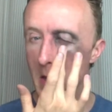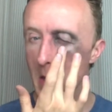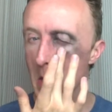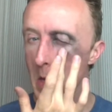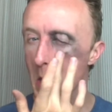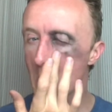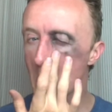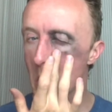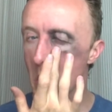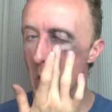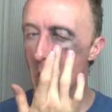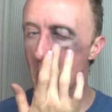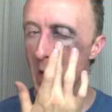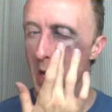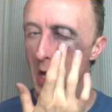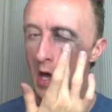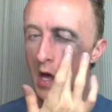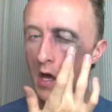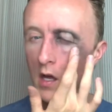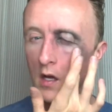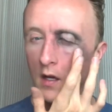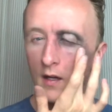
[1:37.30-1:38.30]

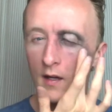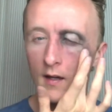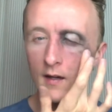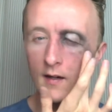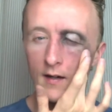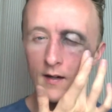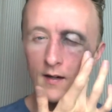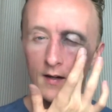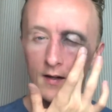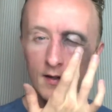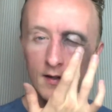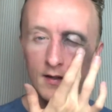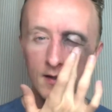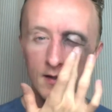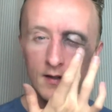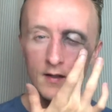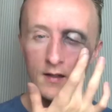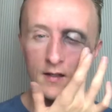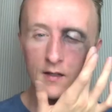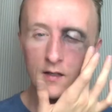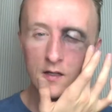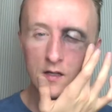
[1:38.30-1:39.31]

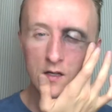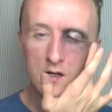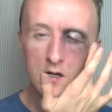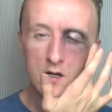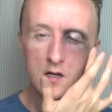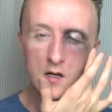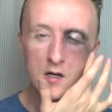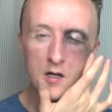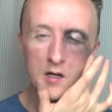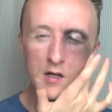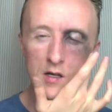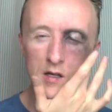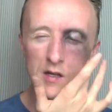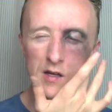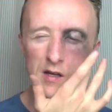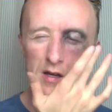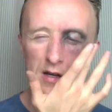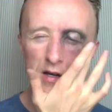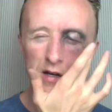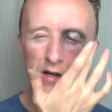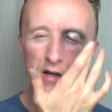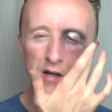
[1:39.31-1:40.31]

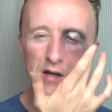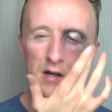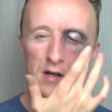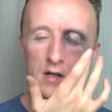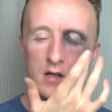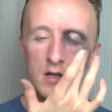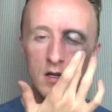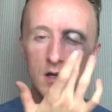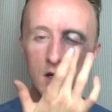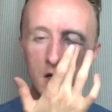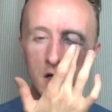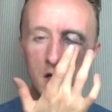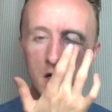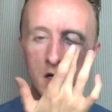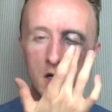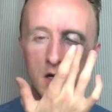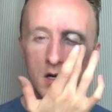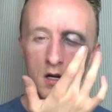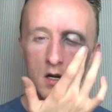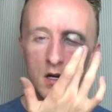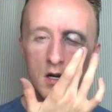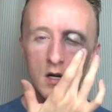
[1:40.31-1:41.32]

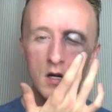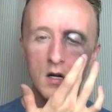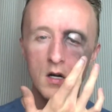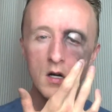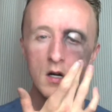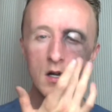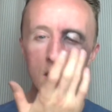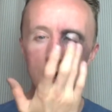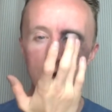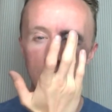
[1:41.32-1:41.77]
(no one is talking)